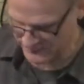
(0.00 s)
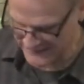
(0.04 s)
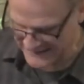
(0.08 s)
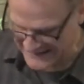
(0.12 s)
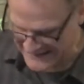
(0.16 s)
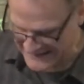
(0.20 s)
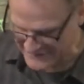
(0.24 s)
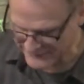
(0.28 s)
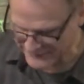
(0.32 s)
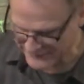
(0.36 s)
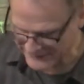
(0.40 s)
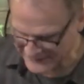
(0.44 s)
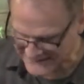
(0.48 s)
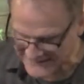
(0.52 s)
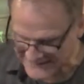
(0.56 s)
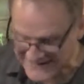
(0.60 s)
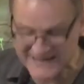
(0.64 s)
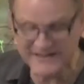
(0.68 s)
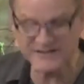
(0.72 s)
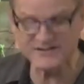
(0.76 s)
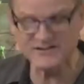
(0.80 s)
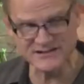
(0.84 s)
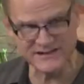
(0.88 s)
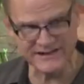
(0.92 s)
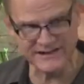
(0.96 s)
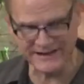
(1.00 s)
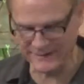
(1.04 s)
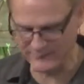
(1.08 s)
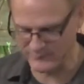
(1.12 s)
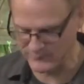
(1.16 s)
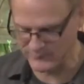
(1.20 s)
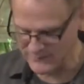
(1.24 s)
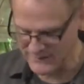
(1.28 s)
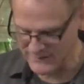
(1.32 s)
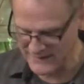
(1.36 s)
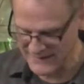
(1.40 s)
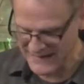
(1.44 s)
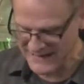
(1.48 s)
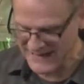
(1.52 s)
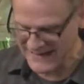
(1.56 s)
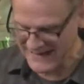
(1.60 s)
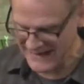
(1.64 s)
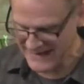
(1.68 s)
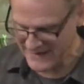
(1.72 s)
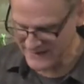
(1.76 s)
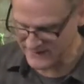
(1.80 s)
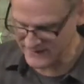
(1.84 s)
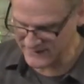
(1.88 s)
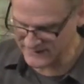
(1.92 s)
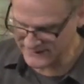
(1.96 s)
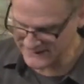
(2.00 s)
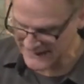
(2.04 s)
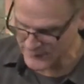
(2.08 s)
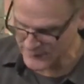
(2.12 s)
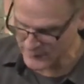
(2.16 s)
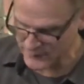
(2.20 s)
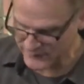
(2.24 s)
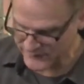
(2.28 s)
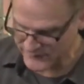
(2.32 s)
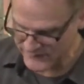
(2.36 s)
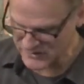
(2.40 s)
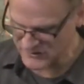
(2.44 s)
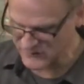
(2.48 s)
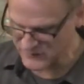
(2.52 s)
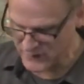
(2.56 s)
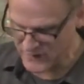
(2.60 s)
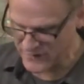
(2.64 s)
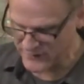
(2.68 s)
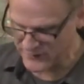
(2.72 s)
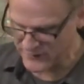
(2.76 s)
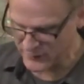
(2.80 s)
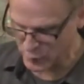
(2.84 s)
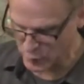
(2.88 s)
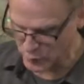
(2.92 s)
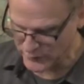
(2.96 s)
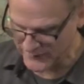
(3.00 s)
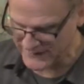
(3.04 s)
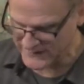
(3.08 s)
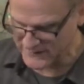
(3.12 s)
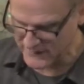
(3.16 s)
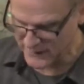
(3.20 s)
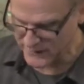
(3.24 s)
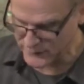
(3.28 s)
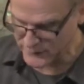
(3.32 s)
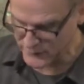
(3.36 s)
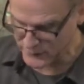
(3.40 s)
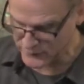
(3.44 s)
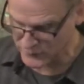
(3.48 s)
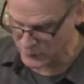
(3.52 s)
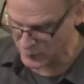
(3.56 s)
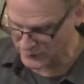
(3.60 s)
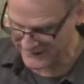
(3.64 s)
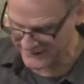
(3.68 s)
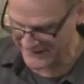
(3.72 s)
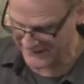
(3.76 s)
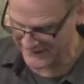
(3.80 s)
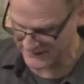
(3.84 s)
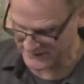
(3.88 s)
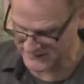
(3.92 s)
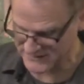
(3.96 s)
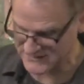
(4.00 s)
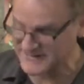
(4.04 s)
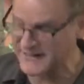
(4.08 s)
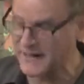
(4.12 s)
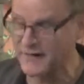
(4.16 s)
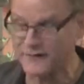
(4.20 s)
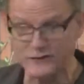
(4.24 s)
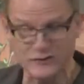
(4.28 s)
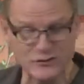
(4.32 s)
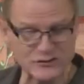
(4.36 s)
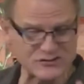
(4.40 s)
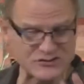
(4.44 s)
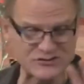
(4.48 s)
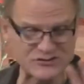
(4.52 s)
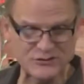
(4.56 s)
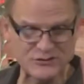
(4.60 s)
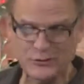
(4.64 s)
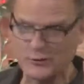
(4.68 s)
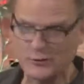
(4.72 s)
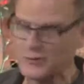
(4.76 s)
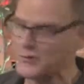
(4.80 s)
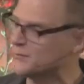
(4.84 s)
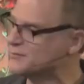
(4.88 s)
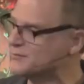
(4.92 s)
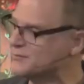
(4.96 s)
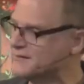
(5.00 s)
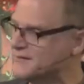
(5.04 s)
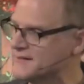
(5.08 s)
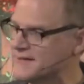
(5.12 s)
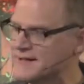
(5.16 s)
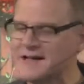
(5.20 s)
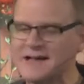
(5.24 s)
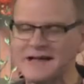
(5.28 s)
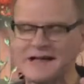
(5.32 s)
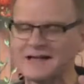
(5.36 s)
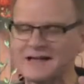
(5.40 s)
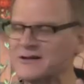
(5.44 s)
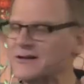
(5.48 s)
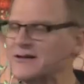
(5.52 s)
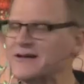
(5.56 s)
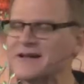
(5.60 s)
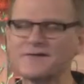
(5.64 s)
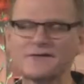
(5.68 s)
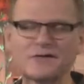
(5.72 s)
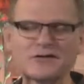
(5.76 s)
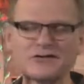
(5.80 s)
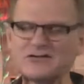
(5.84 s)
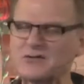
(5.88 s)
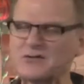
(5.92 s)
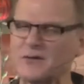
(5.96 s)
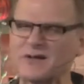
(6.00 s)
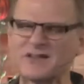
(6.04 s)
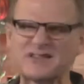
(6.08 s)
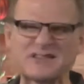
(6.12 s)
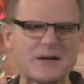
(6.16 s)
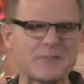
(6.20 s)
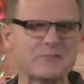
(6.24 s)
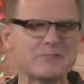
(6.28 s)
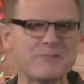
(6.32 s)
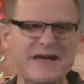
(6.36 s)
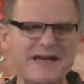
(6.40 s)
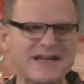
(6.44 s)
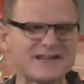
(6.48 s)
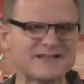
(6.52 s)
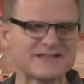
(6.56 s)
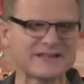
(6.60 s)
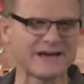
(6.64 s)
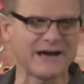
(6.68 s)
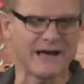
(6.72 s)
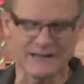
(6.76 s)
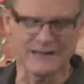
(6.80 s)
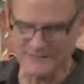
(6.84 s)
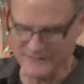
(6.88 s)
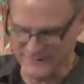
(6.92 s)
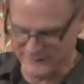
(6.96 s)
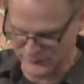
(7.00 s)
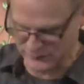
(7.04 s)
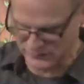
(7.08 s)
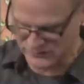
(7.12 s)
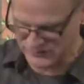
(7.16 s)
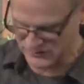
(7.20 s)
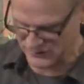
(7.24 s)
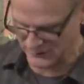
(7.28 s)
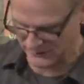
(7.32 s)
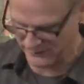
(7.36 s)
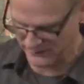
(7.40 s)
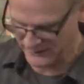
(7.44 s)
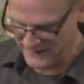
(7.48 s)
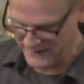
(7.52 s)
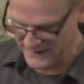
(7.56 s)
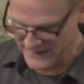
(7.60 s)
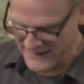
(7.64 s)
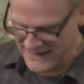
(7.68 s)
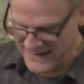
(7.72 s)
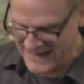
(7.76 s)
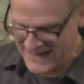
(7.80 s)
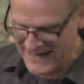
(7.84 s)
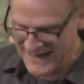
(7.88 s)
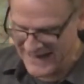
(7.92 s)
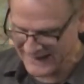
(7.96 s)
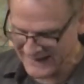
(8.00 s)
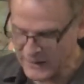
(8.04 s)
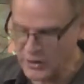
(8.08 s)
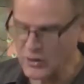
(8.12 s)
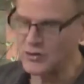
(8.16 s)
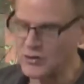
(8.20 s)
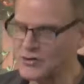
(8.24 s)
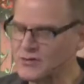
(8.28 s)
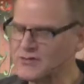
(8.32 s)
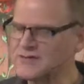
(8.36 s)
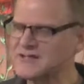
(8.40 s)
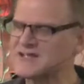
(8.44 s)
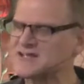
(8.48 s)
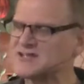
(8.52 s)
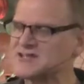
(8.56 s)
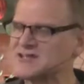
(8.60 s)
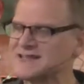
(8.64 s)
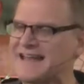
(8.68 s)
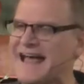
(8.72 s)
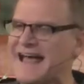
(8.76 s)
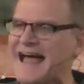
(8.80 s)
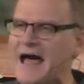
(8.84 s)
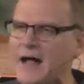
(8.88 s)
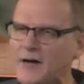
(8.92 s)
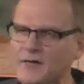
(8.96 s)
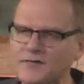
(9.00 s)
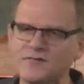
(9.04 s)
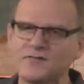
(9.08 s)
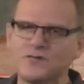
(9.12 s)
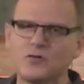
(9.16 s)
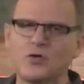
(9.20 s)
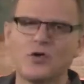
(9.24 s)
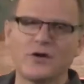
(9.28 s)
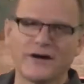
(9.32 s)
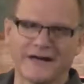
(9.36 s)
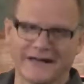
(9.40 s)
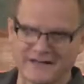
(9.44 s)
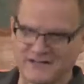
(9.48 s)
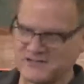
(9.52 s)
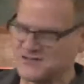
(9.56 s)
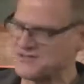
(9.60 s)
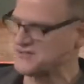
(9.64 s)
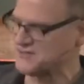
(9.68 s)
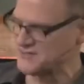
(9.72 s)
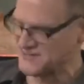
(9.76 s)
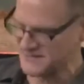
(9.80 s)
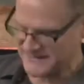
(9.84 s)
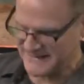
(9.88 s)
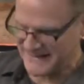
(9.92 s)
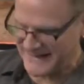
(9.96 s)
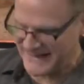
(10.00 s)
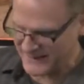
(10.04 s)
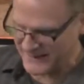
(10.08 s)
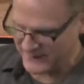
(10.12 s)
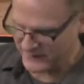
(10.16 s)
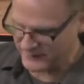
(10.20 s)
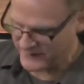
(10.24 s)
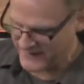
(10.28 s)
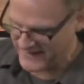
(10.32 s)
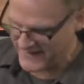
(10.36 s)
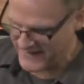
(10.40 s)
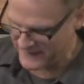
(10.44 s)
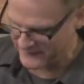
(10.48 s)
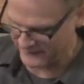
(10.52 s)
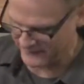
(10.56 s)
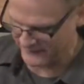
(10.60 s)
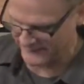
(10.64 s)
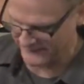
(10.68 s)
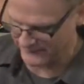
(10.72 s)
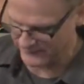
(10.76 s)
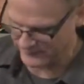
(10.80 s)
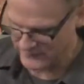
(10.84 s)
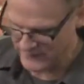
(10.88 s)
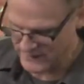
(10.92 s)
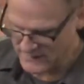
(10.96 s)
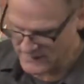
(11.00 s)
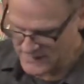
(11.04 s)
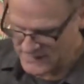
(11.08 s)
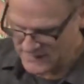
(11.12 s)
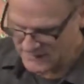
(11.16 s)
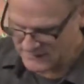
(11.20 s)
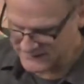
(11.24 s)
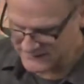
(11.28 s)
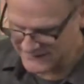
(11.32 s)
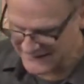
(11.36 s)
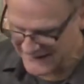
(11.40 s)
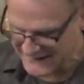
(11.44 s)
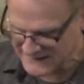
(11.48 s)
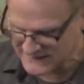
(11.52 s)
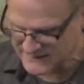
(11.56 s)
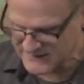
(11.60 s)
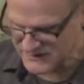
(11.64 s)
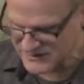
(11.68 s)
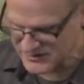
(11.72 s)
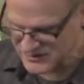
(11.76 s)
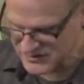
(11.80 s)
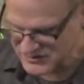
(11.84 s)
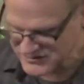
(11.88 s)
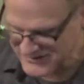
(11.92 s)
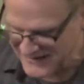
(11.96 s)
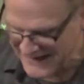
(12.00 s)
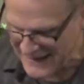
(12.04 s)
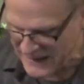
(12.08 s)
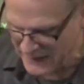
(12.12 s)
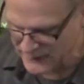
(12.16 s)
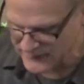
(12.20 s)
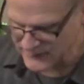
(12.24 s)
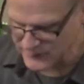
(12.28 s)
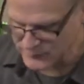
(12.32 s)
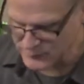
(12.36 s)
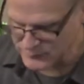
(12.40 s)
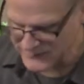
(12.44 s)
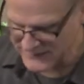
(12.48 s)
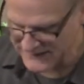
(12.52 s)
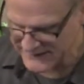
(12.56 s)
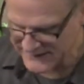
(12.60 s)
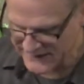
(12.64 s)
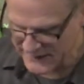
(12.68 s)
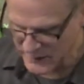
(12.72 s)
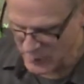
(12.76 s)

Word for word: having his name and the name of his father written on their foreheads. Now, verse 2, look at verse 2. It's amazing. I love verse 2. And I heard this loud voice out of heaven, like the sound of many